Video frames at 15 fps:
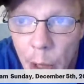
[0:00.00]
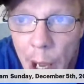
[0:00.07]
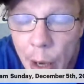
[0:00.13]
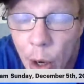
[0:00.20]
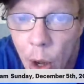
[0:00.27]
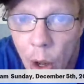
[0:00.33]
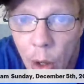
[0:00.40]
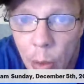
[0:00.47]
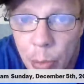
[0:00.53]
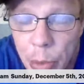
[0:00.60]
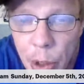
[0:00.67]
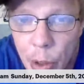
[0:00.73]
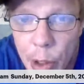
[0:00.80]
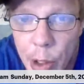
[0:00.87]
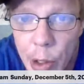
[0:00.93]
at all,
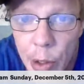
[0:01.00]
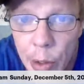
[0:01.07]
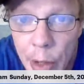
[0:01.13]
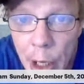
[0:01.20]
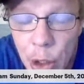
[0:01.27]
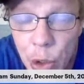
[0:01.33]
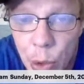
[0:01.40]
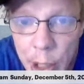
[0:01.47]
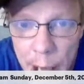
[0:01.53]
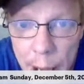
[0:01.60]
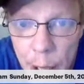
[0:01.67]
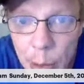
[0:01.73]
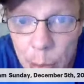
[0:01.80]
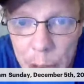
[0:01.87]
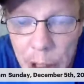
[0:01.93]
period, that you
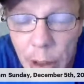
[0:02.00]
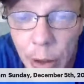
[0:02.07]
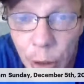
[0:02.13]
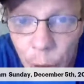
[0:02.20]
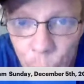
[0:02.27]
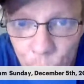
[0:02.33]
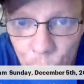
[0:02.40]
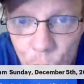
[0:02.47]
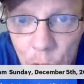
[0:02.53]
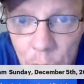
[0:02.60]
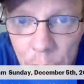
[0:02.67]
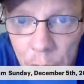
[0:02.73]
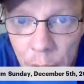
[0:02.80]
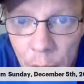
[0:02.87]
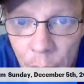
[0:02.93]
can be
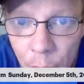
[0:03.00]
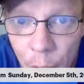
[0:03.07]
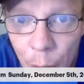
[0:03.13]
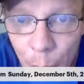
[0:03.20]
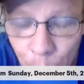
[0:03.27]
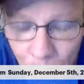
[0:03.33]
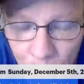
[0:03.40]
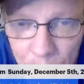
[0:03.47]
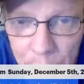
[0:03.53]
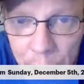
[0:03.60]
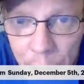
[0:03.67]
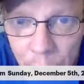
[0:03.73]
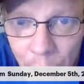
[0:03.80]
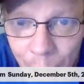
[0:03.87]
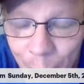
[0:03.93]
losing
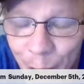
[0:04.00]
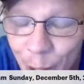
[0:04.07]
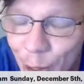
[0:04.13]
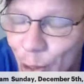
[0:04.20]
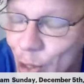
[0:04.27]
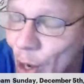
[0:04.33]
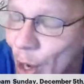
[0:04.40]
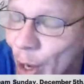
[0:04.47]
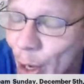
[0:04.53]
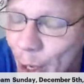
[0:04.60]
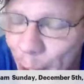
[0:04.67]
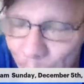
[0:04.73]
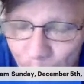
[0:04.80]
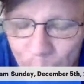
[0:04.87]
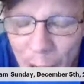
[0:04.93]
money. It is
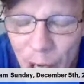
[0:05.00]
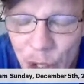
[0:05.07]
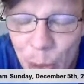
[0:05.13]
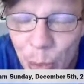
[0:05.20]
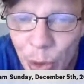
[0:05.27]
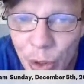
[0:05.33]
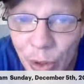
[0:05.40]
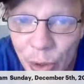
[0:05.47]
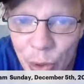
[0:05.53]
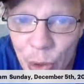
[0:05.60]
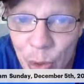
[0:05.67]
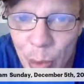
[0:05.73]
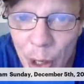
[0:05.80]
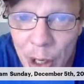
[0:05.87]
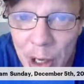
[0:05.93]
impossible to
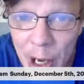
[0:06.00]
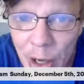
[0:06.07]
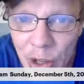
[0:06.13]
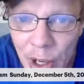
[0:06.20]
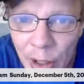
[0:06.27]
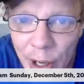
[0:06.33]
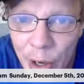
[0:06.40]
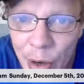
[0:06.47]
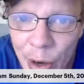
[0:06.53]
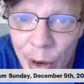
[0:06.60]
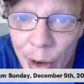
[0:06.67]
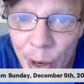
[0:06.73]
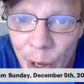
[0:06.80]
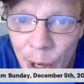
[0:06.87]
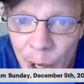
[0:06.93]
lose money as a
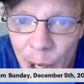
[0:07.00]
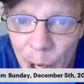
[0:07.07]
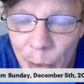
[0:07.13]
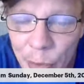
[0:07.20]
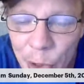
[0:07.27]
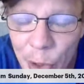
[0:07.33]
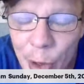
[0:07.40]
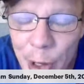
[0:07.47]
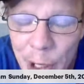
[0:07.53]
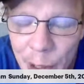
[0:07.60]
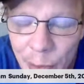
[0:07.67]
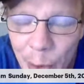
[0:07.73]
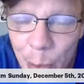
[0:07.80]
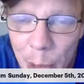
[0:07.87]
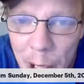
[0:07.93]
lender if you're
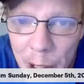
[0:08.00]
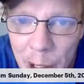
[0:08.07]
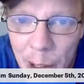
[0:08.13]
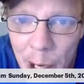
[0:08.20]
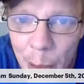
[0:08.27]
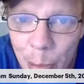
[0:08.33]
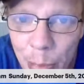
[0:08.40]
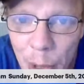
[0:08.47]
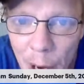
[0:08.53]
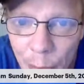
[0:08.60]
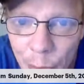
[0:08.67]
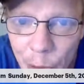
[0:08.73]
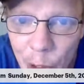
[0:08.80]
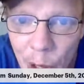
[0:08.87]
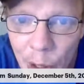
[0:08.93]
even making a
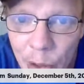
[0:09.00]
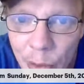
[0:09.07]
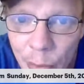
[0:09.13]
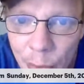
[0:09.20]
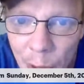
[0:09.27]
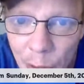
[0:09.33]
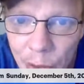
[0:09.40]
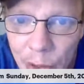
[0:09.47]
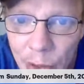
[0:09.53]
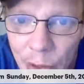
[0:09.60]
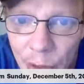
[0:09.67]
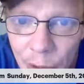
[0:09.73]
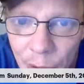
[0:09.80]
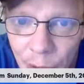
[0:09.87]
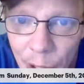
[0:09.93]
profit on defaulted
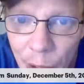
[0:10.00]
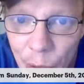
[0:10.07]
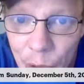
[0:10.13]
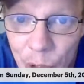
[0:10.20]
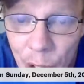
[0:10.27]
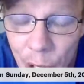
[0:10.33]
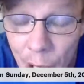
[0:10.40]
loans.